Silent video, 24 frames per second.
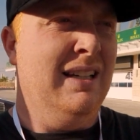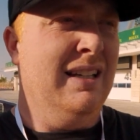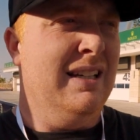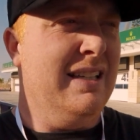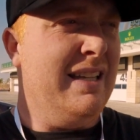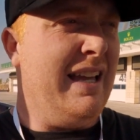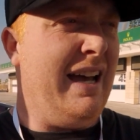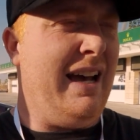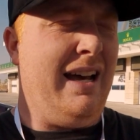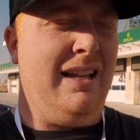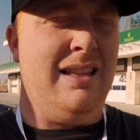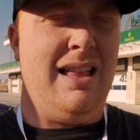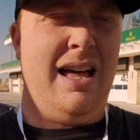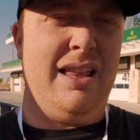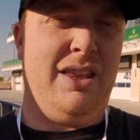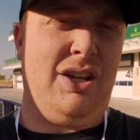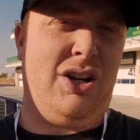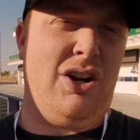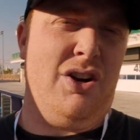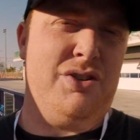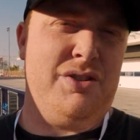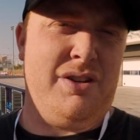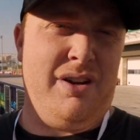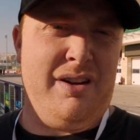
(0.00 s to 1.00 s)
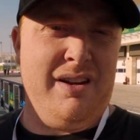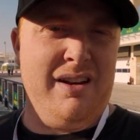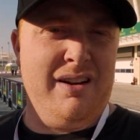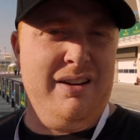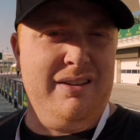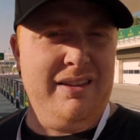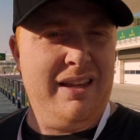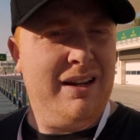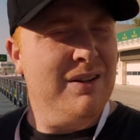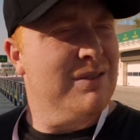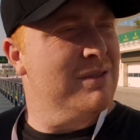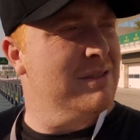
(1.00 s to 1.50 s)
yeah, a lot of the cars aren't here
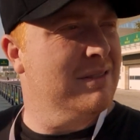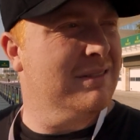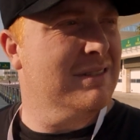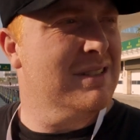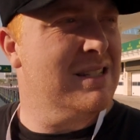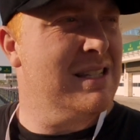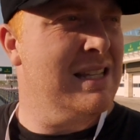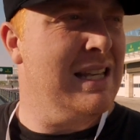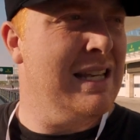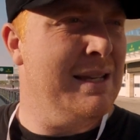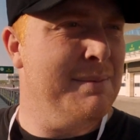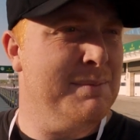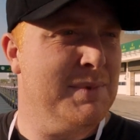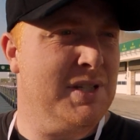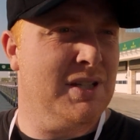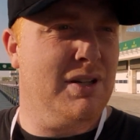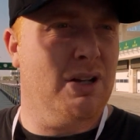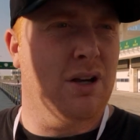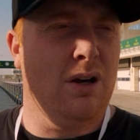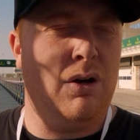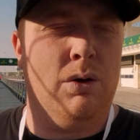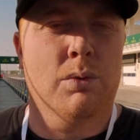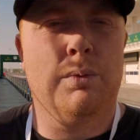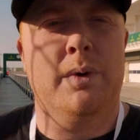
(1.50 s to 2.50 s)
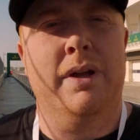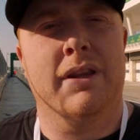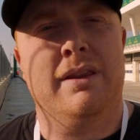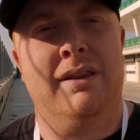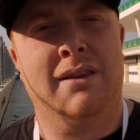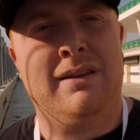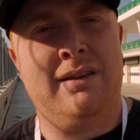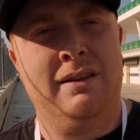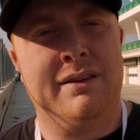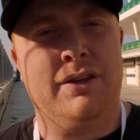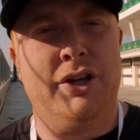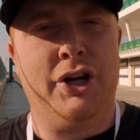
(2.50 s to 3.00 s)
and they don't seem to know
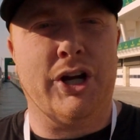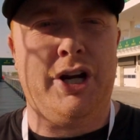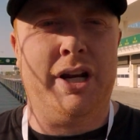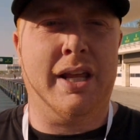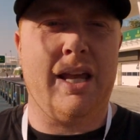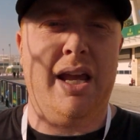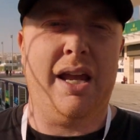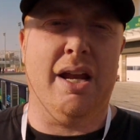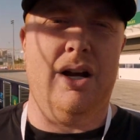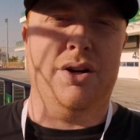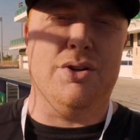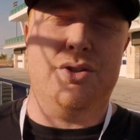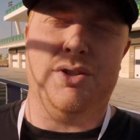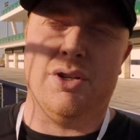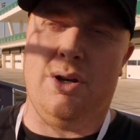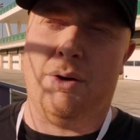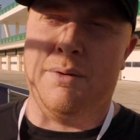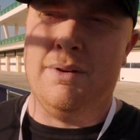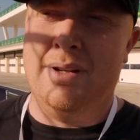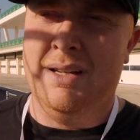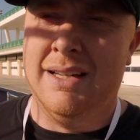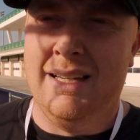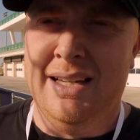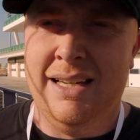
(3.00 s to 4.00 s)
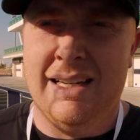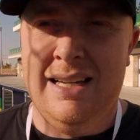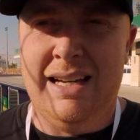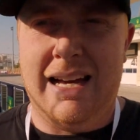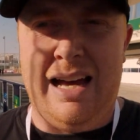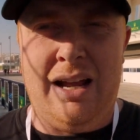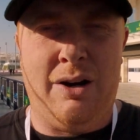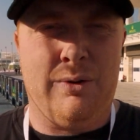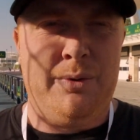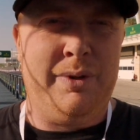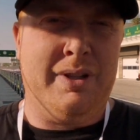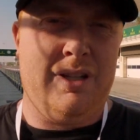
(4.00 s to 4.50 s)
when they're gonna get here. So
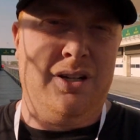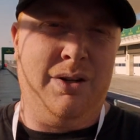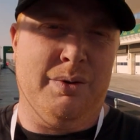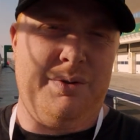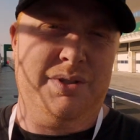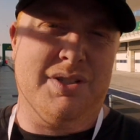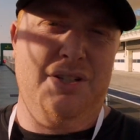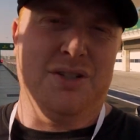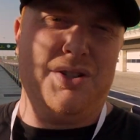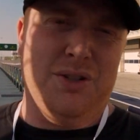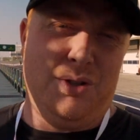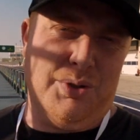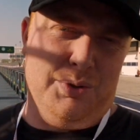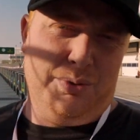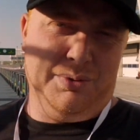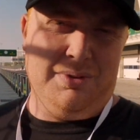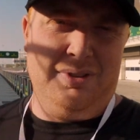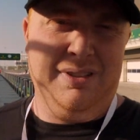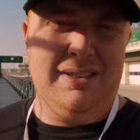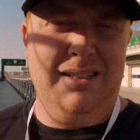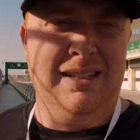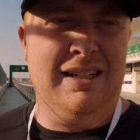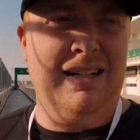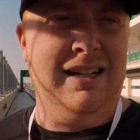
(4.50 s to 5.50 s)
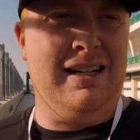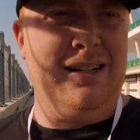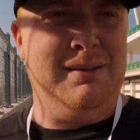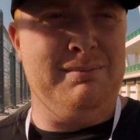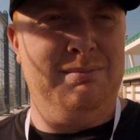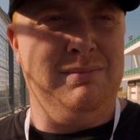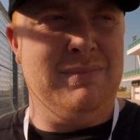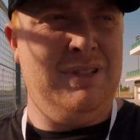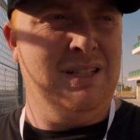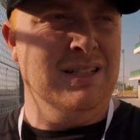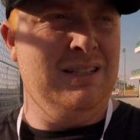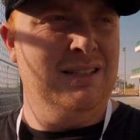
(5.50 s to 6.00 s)
I don't really know what to do.
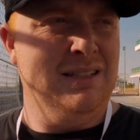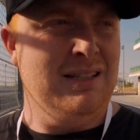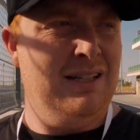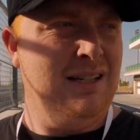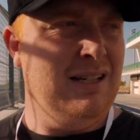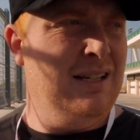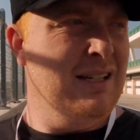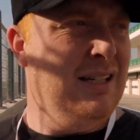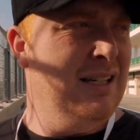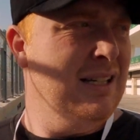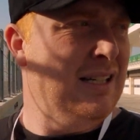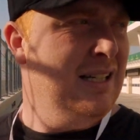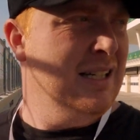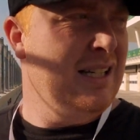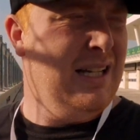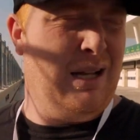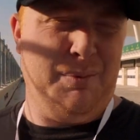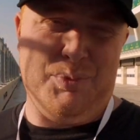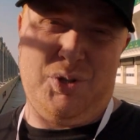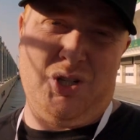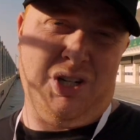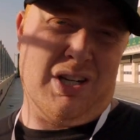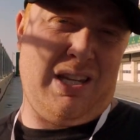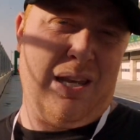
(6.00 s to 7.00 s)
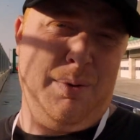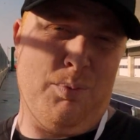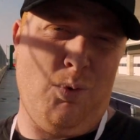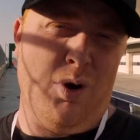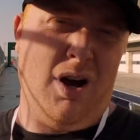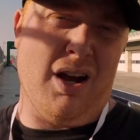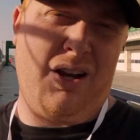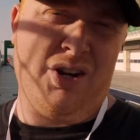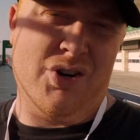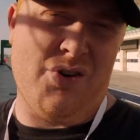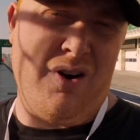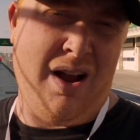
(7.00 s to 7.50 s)
I'm just gonna keep
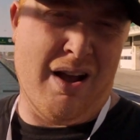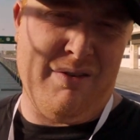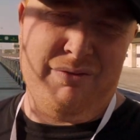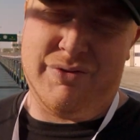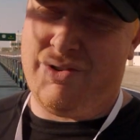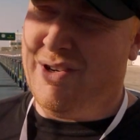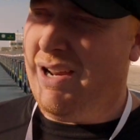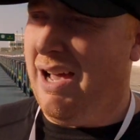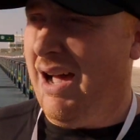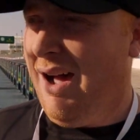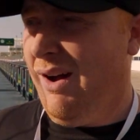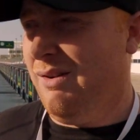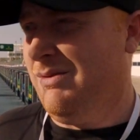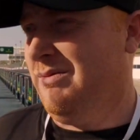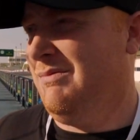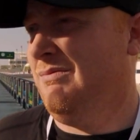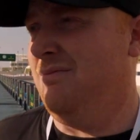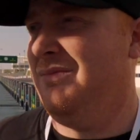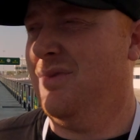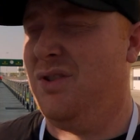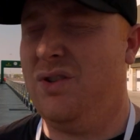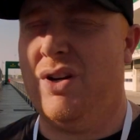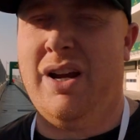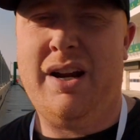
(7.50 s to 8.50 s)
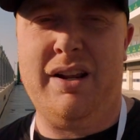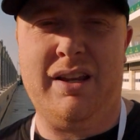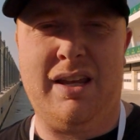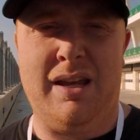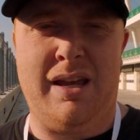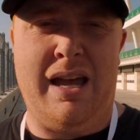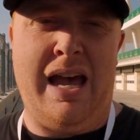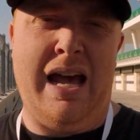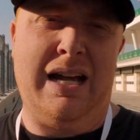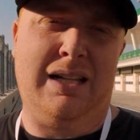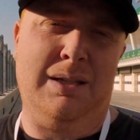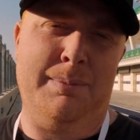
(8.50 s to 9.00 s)
walking around for now and try to get
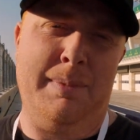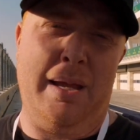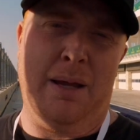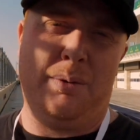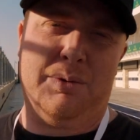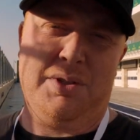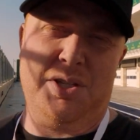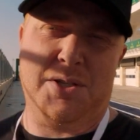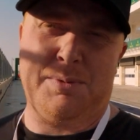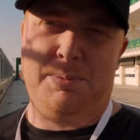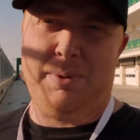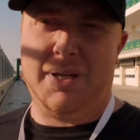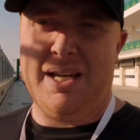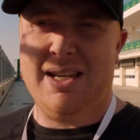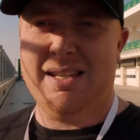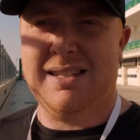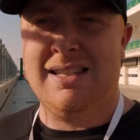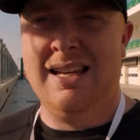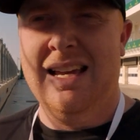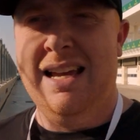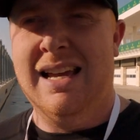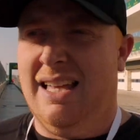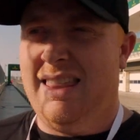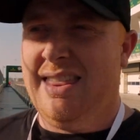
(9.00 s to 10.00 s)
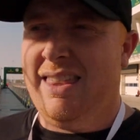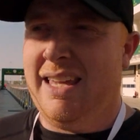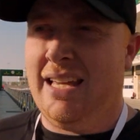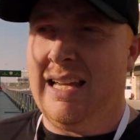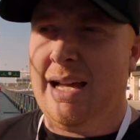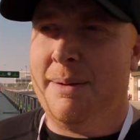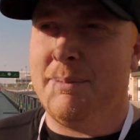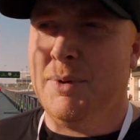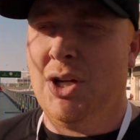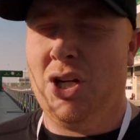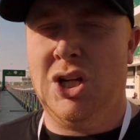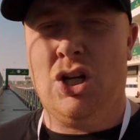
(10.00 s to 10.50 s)
acclimated with this place. I think
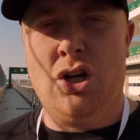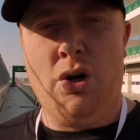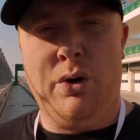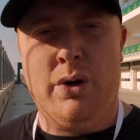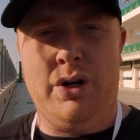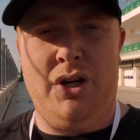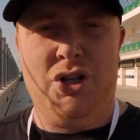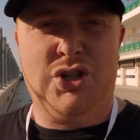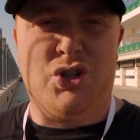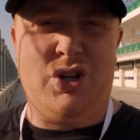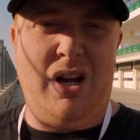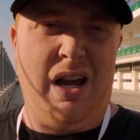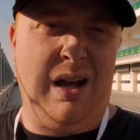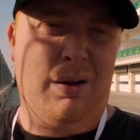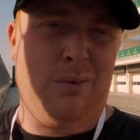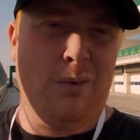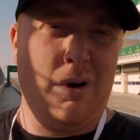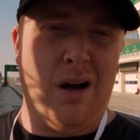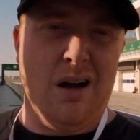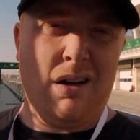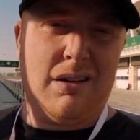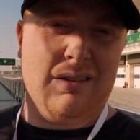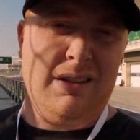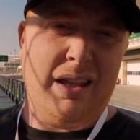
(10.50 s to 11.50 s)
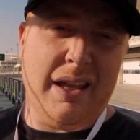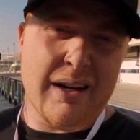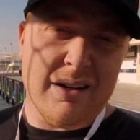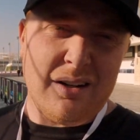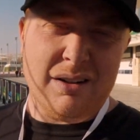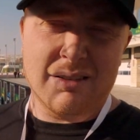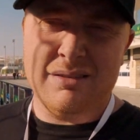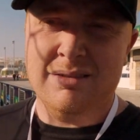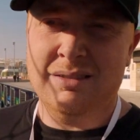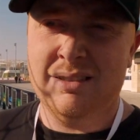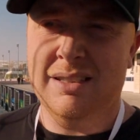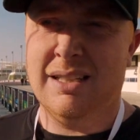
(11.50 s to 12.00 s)
I'm gonna go on a track walk
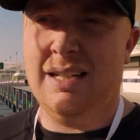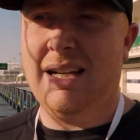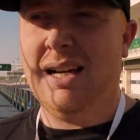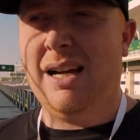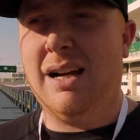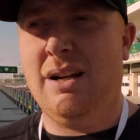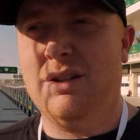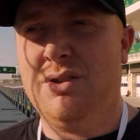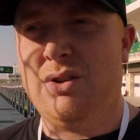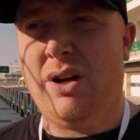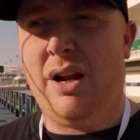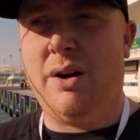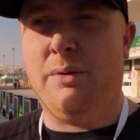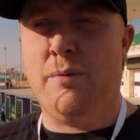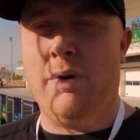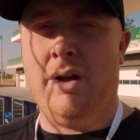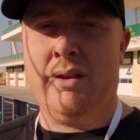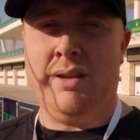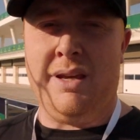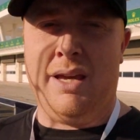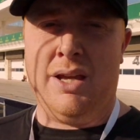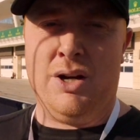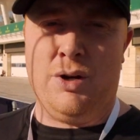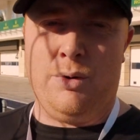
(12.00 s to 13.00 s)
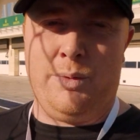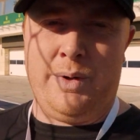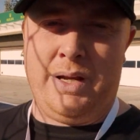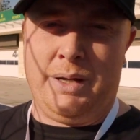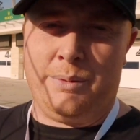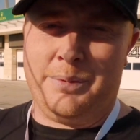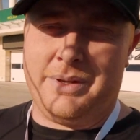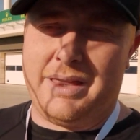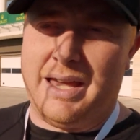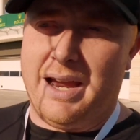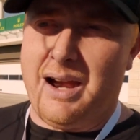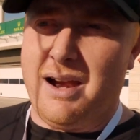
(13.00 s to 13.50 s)
later, try to run the inner
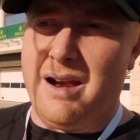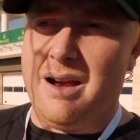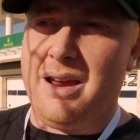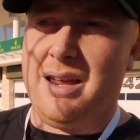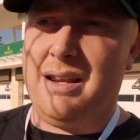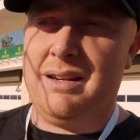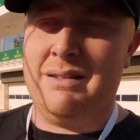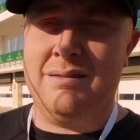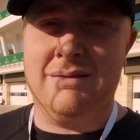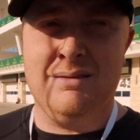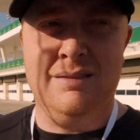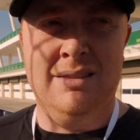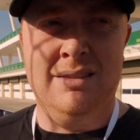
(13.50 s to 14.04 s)
ring with Harry and